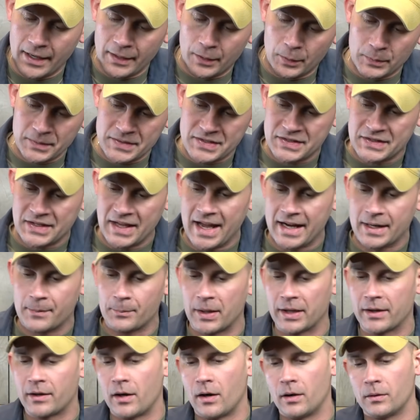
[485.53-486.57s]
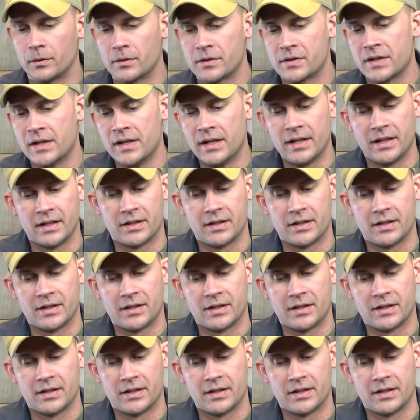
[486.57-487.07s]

I always stack my collars.